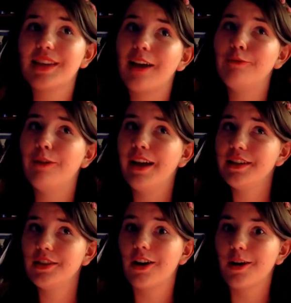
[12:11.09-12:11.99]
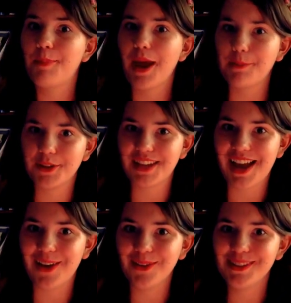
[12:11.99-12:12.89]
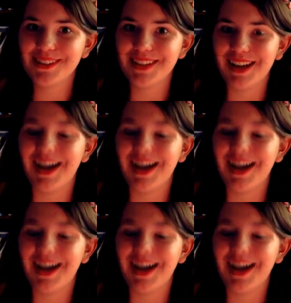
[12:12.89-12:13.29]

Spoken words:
I've read are Paper Towns.